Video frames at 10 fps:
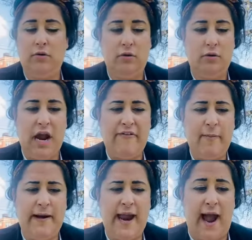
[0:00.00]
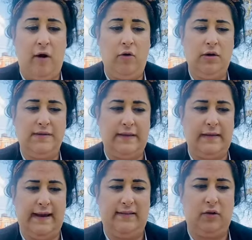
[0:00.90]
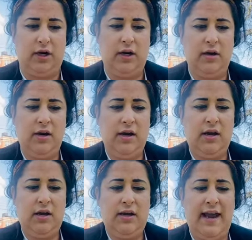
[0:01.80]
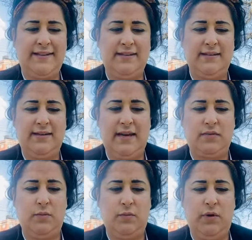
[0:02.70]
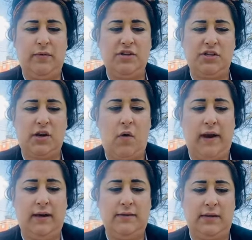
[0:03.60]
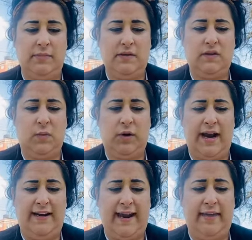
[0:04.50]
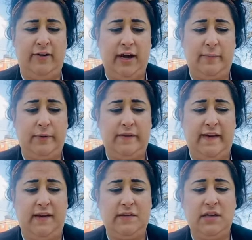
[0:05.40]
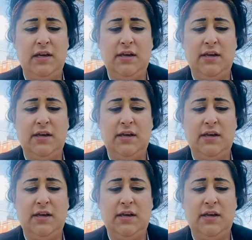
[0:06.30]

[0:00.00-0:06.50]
Everybody out, said the landlord. Yes, we were just going, said Mrs. O'Brien, gathering up her things.